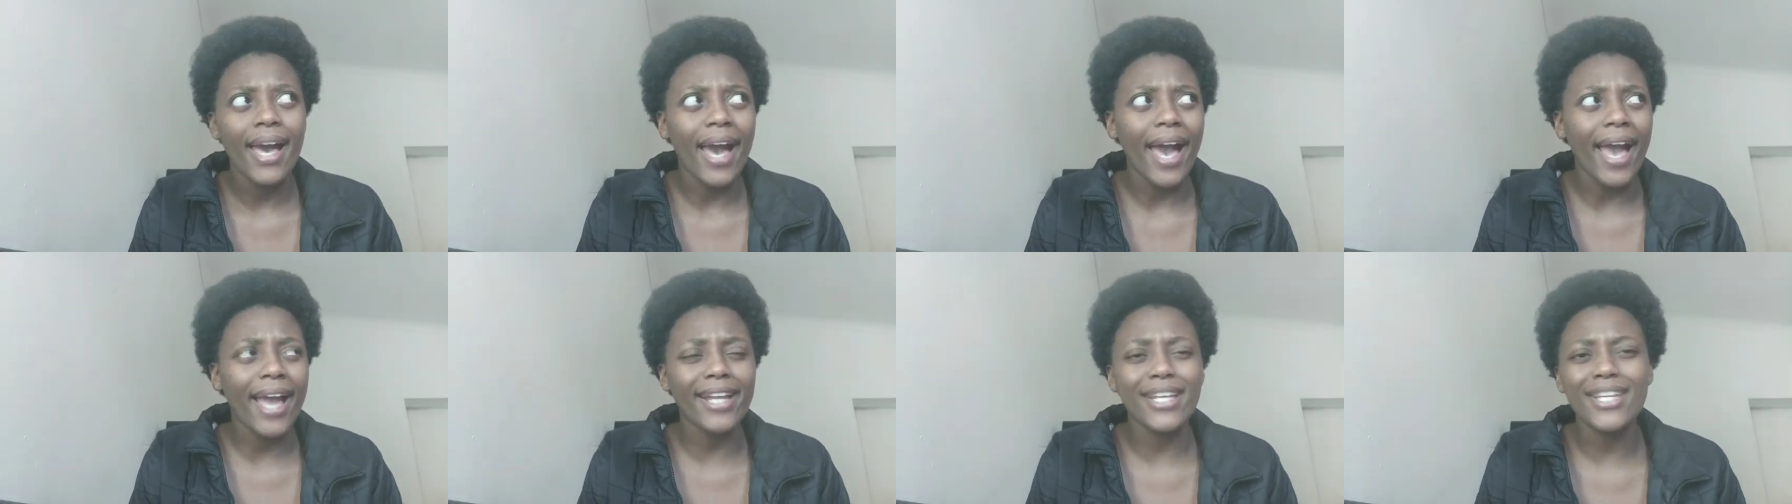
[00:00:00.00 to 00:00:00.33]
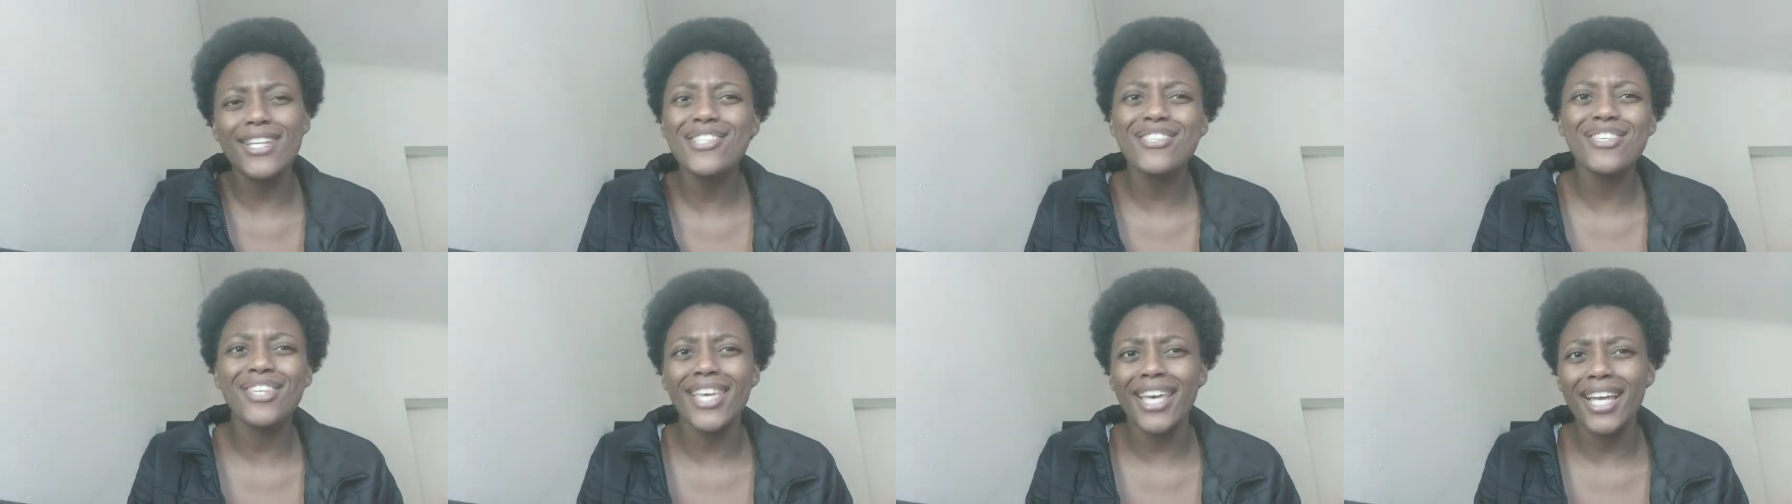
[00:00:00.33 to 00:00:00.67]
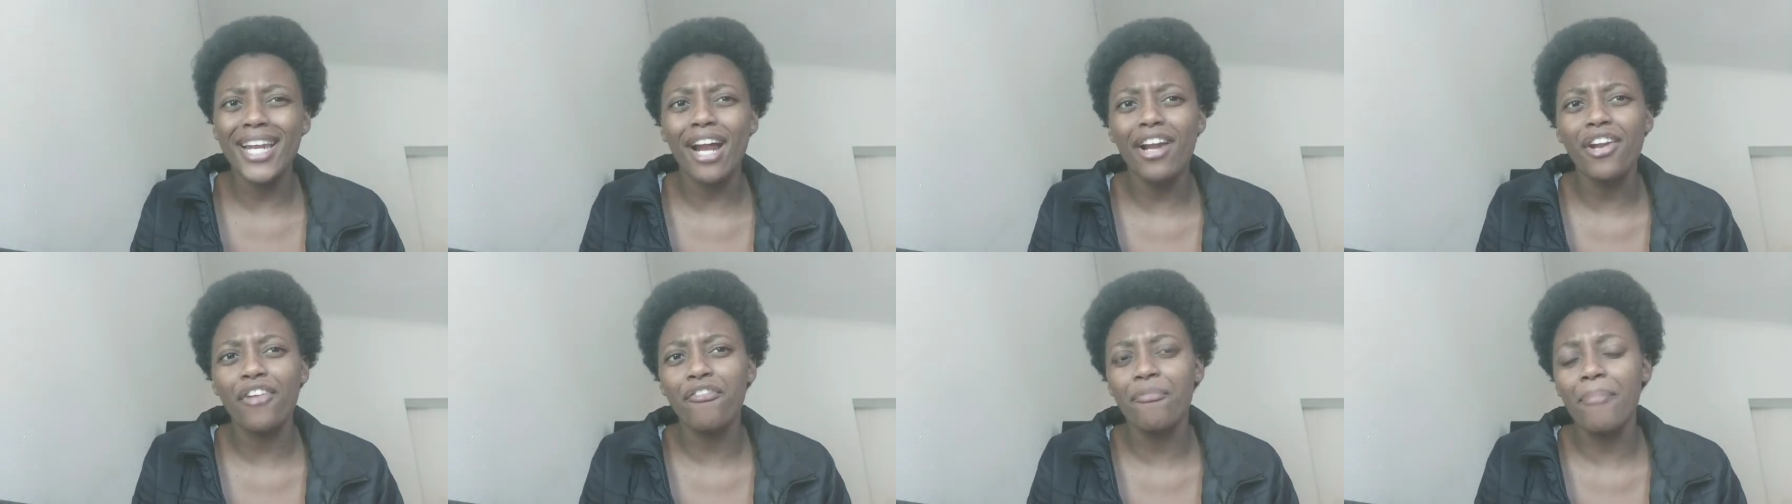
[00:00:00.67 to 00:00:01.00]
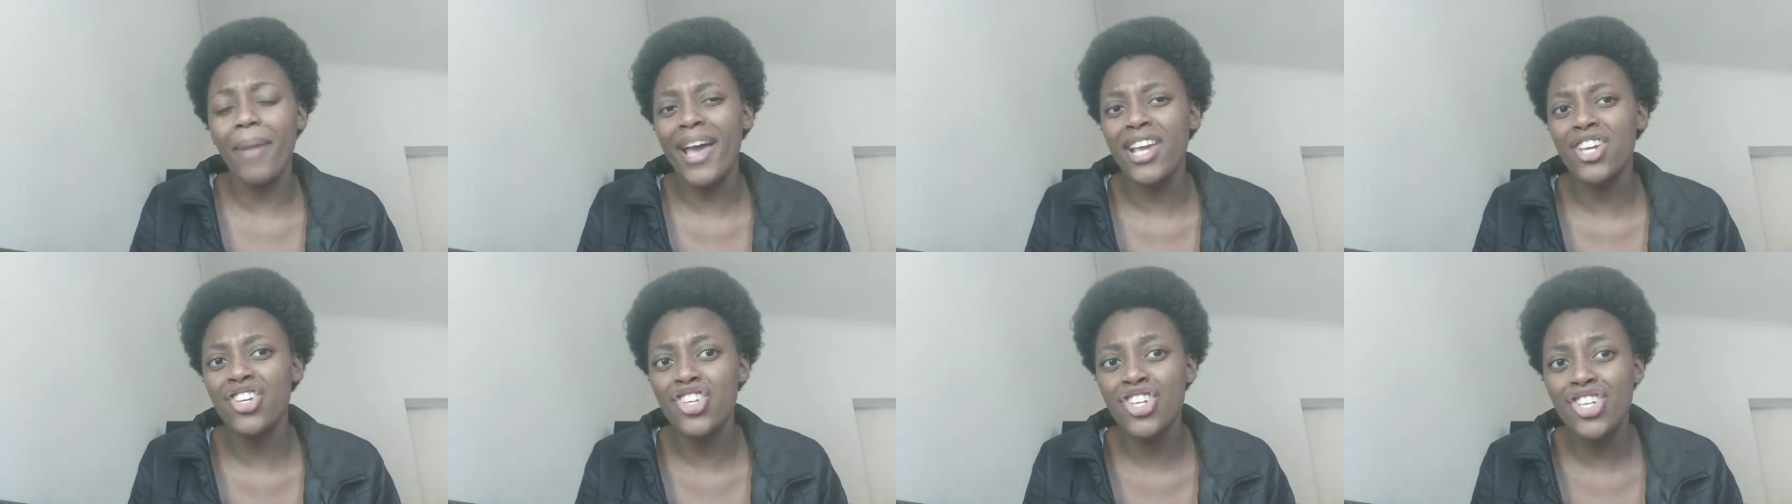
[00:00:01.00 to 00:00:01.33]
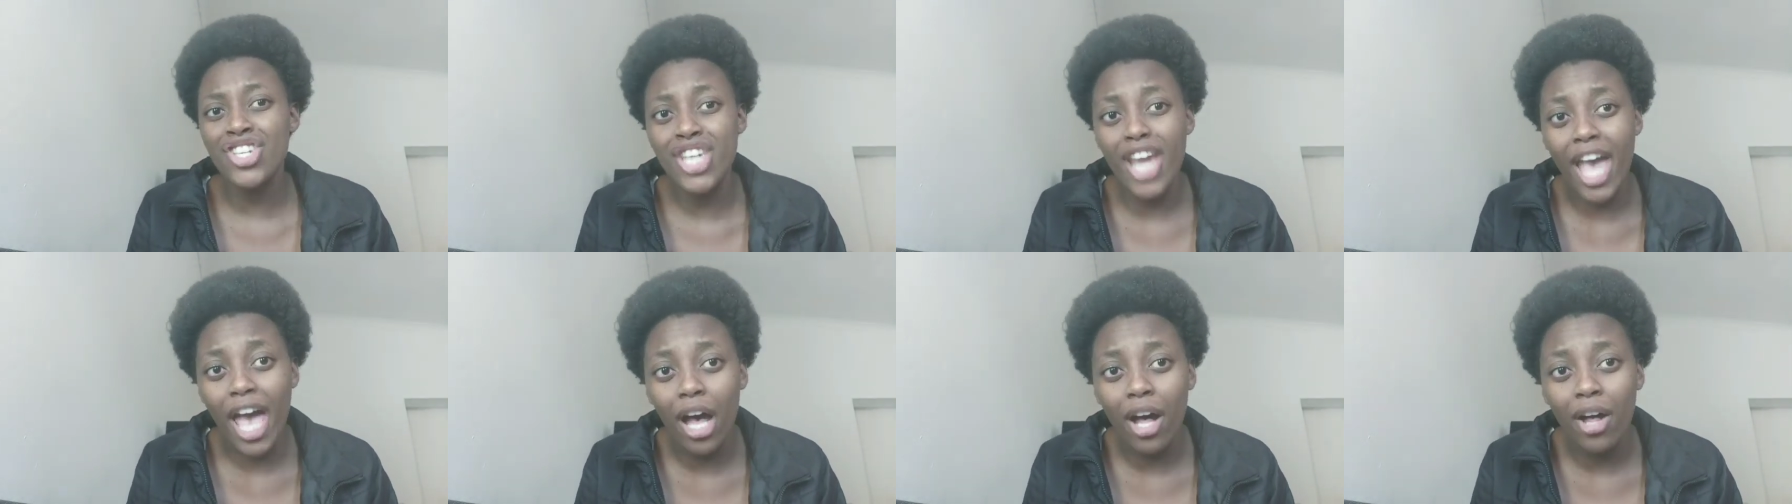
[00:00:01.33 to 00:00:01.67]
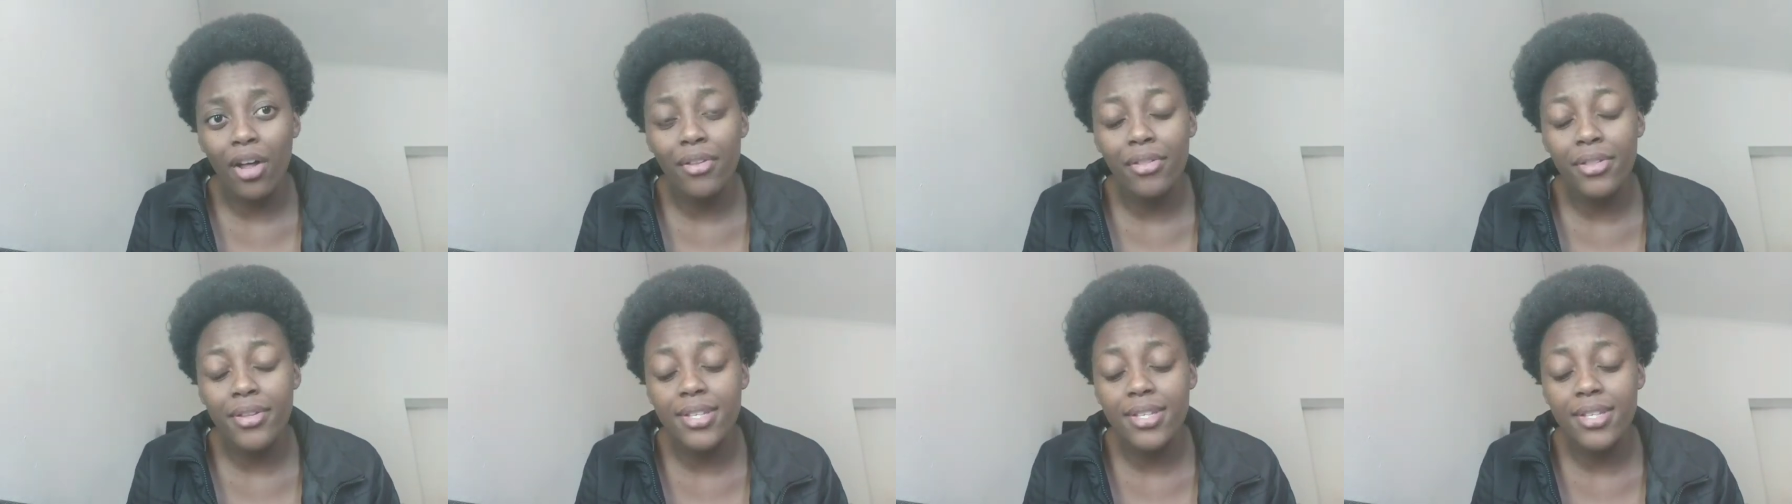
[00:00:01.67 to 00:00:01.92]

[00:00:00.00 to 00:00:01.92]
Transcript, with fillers: I need to get out of my shell.